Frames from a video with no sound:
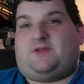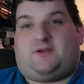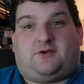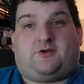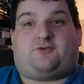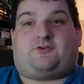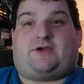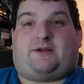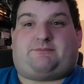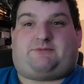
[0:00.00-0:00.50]

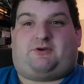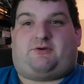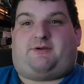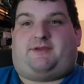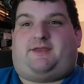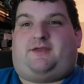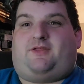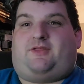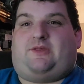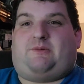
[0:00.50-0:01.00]
Good job, Terry
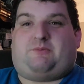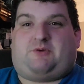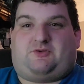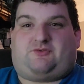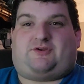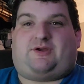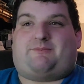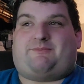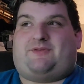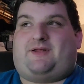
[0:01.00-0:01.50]
Gilliam.
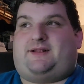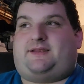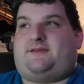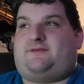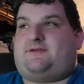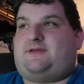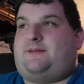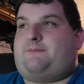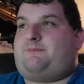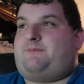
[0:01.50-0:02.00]
Good job, Johnny
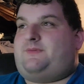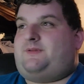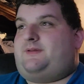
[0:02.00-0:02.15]
Depp.